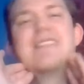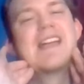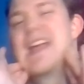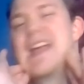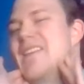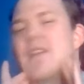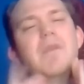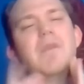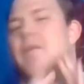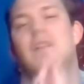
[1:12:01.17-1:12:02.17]
they can't, they
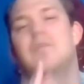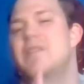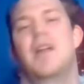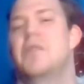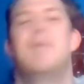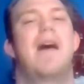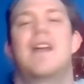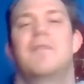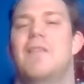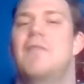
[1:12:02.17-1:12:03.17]
won't be able to be on a
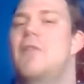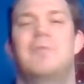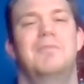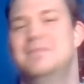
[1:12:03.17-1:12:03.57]
competitive level.